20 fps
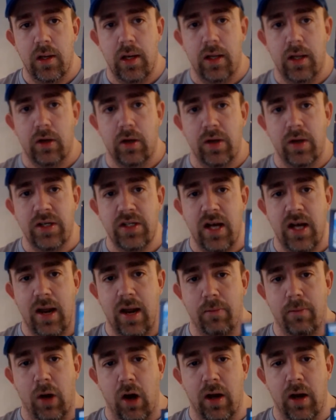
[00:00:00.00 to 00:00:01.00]
And the reason I
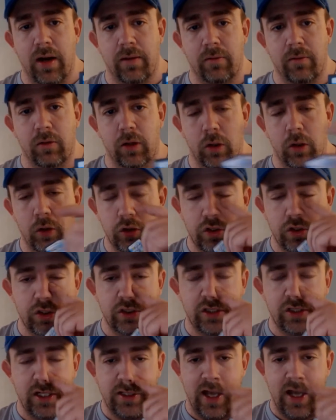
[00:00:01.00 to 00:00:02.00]
bought it loose is
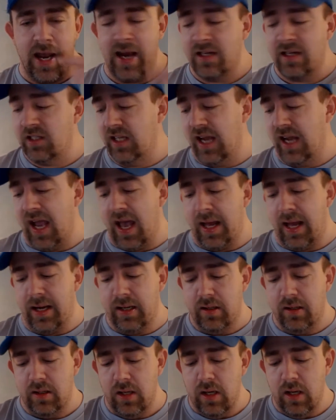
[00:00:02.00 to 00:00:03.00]
because I actually had it
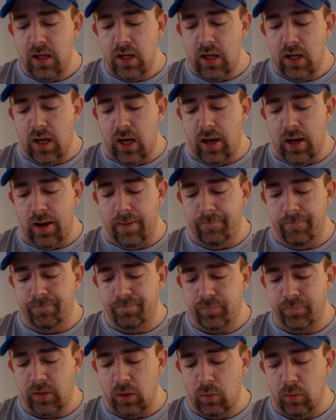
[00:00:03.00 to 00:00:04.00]

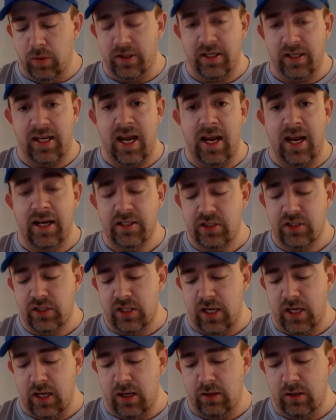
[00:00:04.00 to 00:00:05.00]
with the case.
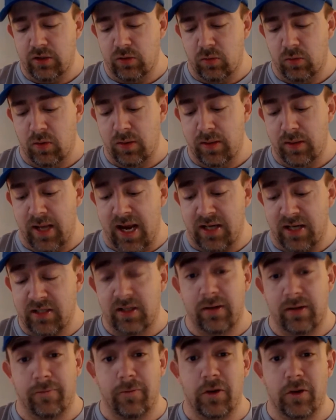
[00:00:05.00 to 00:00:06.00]
So
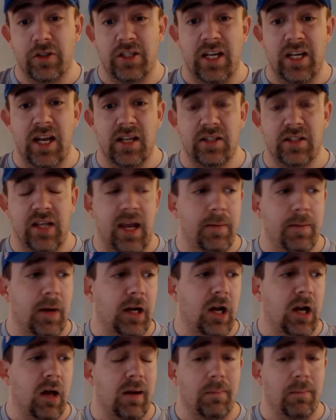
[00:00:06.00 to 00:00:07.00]
actually, the first DS game I
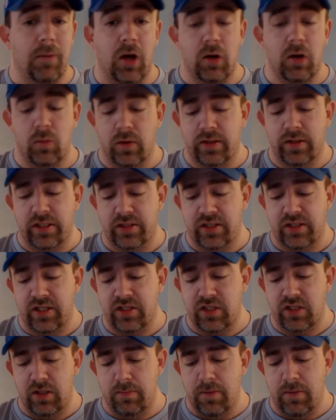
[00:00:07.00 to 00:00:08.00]
bought it with the
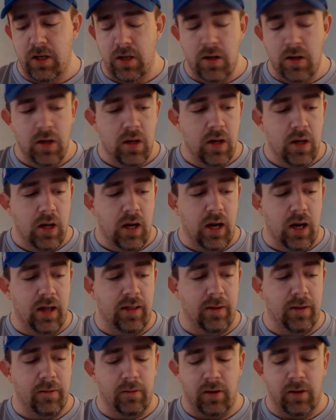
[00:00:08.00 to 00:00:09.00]
system at
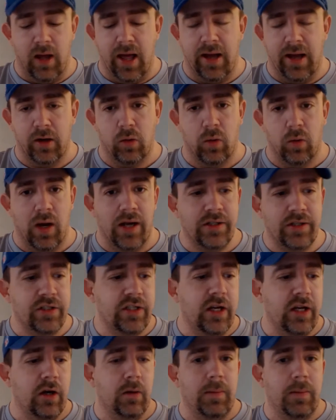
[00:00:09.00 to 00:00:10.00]
a garage
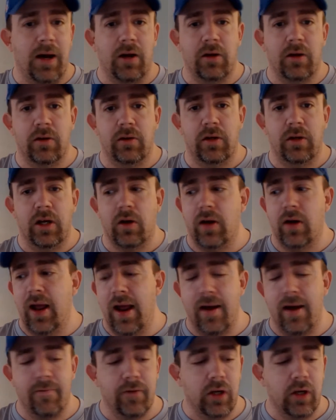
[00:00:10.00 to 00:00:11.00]
sale about a year and a
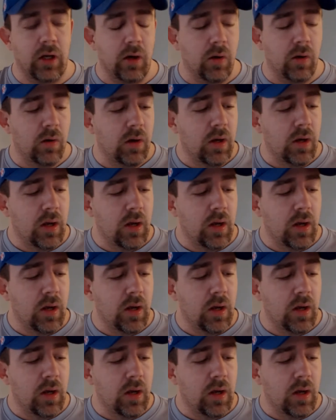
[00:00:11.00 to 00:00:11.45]
half ago.